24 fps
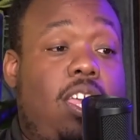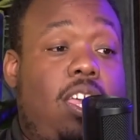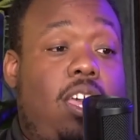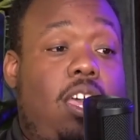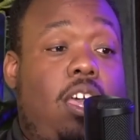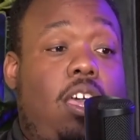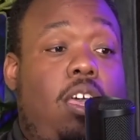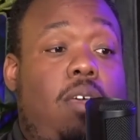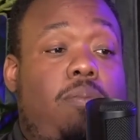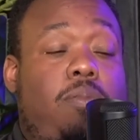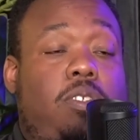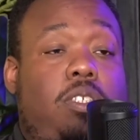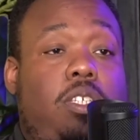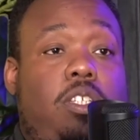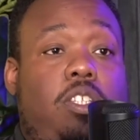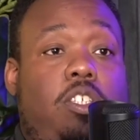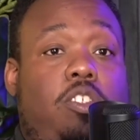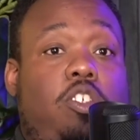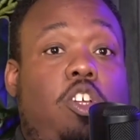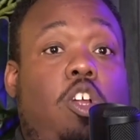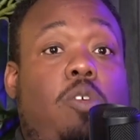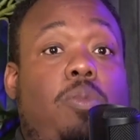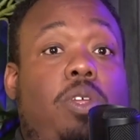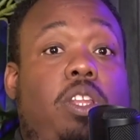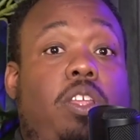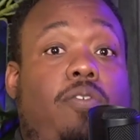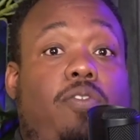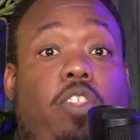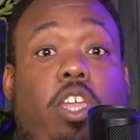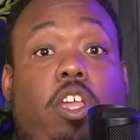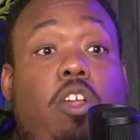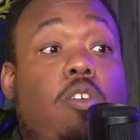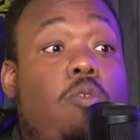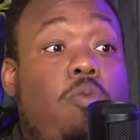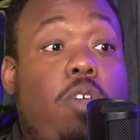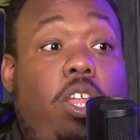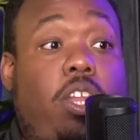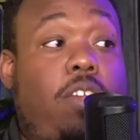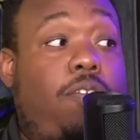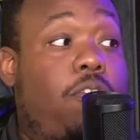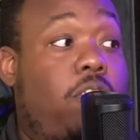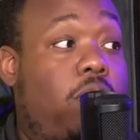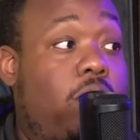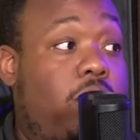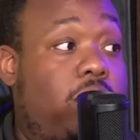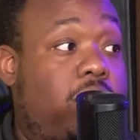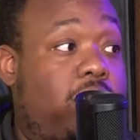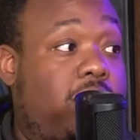to determine if they are ready
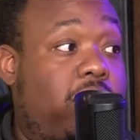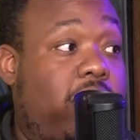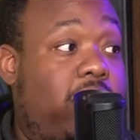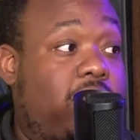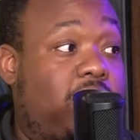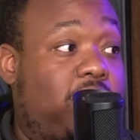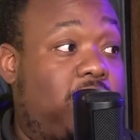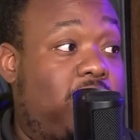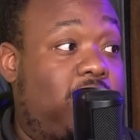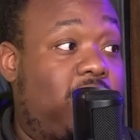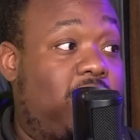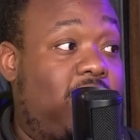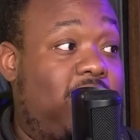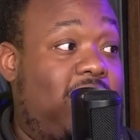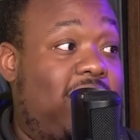for a disaster.